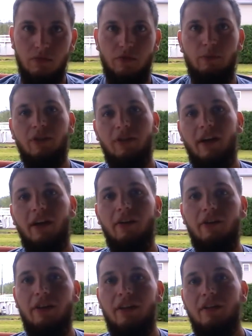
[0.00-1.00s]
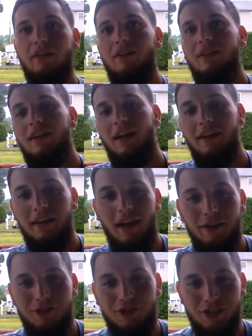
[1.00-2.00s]
familiarity kind of
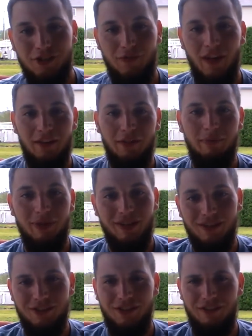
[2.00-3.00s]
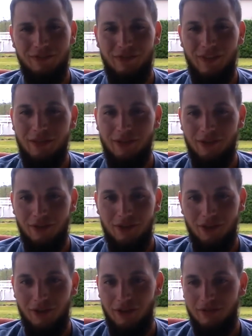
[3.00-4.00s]
contradicts faith, because in faith
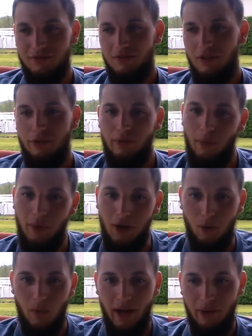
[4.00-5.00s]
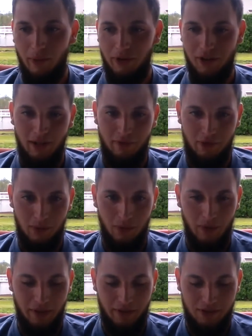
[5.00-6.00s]
you're throwing away what you're comfortable
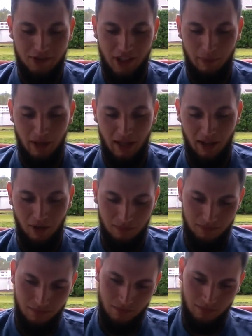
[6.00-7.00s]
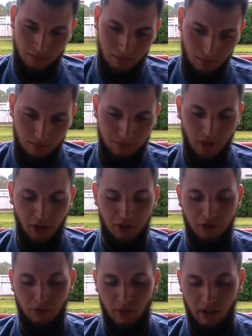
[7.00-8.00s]
with and stepping out
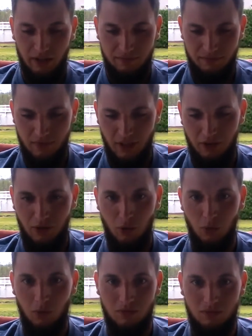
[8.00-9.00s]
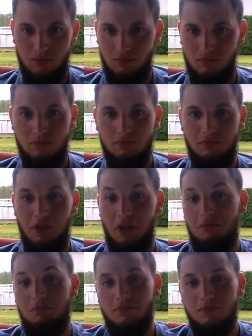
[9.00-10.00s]
onto a new, you
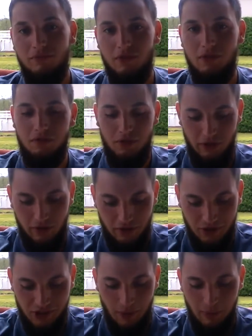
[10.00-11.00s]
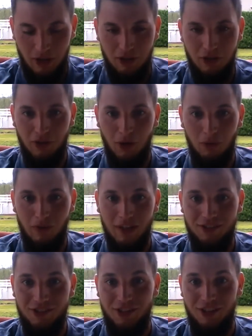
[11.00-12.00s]
know, you're stepping into your own
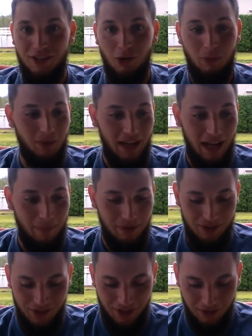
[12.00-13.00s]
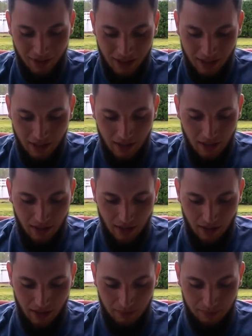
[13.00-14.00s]
Red Sea and hoping what happens. You
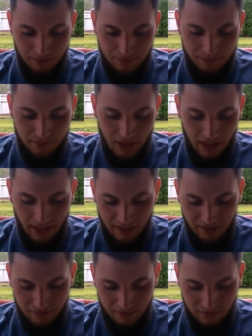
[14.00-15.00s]
know? And